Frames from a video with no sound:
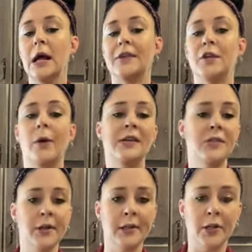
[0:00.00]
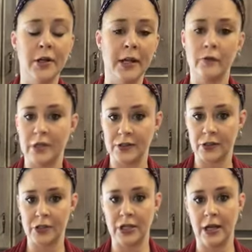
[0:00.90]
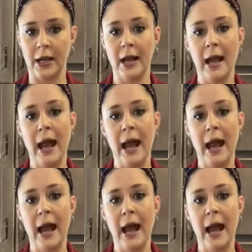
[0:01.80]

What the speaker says: And so I started learning and researching,